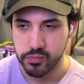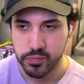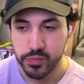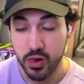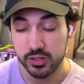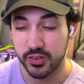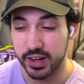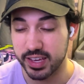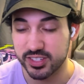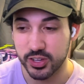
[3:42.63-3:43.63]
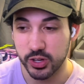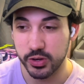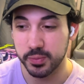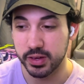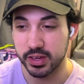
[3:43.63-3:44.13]
But also, I guess,
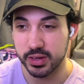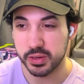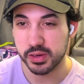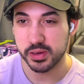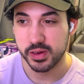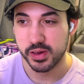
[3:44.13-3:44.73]
could be